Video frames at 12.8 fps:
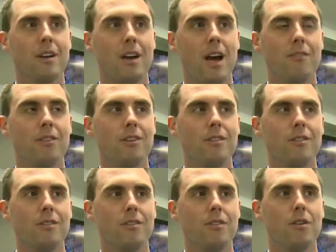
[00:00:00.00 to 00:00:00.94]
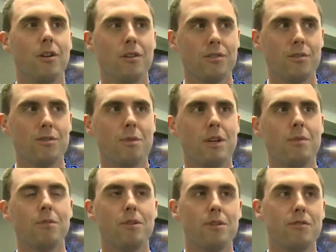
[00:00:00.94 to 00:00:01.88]
Having gone to as many
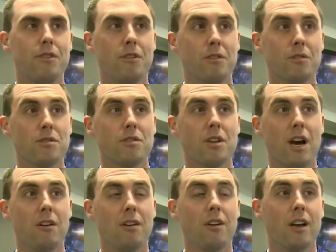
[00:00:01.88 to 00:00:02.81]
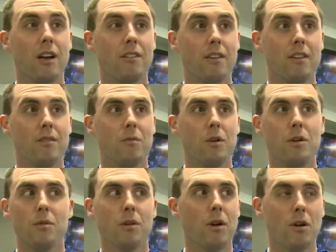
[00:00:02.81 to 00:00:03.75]
police funerals as Collin and I did, we
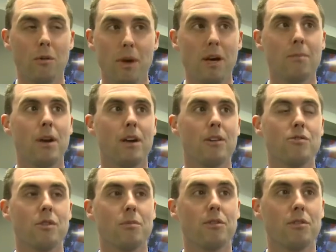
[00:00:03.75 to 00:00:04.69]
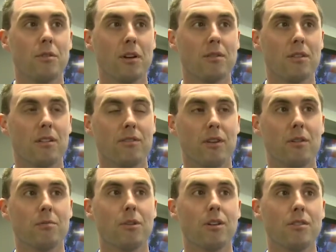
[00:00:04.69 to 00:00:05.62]
were all about paying tribute to our
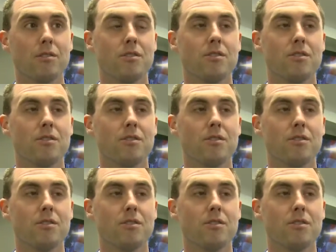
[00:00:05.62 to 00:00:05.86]
fallen brothers and